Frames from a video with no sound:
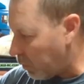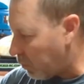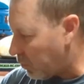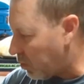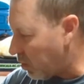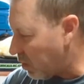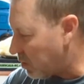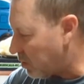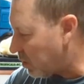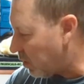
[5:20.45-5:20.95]

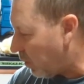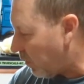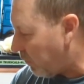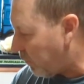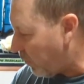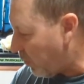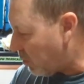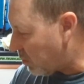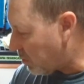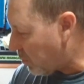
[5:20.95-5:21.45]
Just a
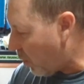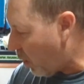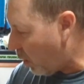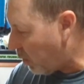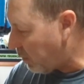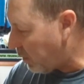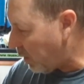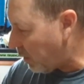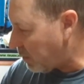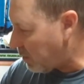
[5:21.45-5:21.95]
few small
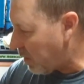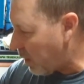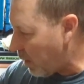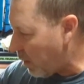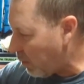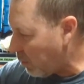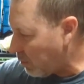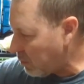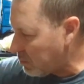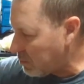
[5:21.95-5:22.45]

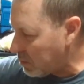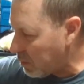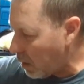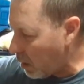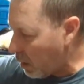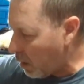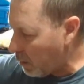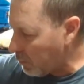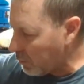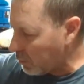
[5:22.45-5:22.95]
details.
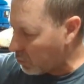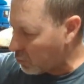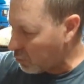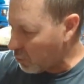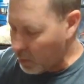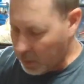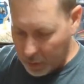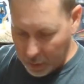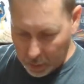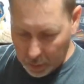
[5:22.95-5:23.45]
The
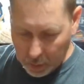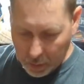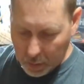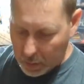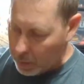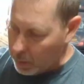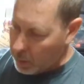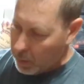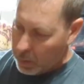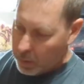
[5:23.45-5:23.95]
grill,
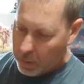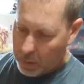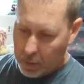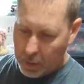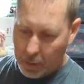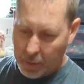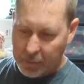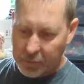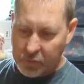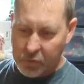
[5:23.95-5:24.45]

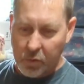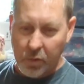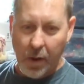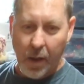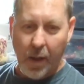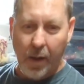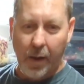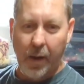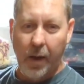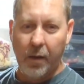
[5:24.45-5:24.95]
I do
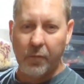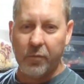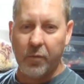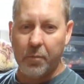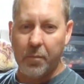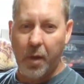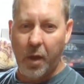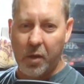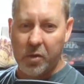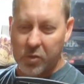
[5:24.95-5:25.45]
not have the
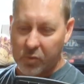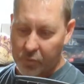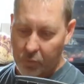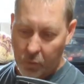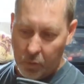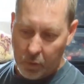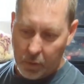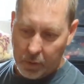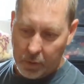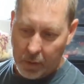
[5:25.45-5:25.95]
mesh
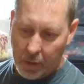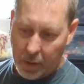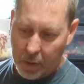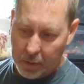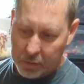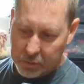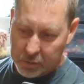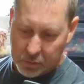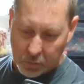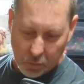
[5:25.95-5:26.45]
for it yet,
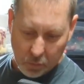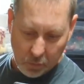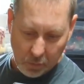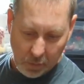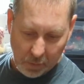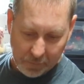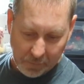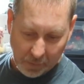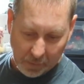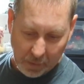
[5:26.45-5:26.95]
so
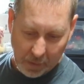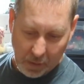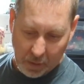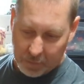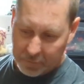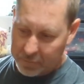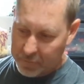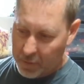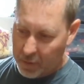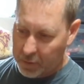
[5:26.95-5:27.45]
if I
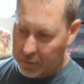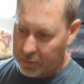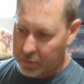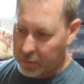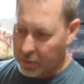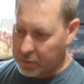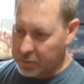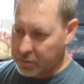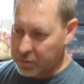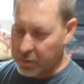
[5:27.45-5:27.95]
can't find
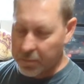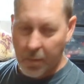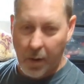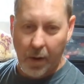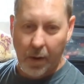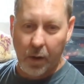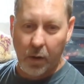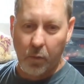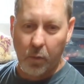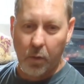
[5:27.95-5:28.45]
the
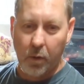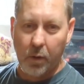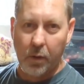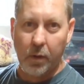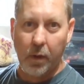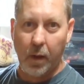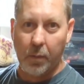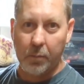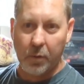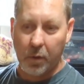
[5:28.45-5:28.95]
Tamiya
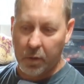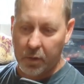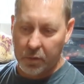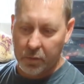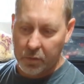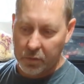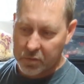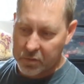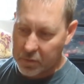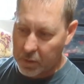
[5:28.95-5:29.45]
one, I'm going to
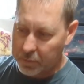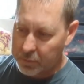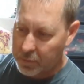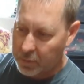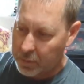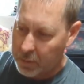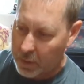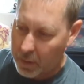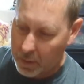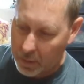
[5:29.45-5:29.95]
do
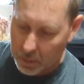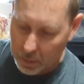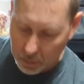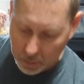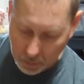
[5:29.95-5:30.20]
something there.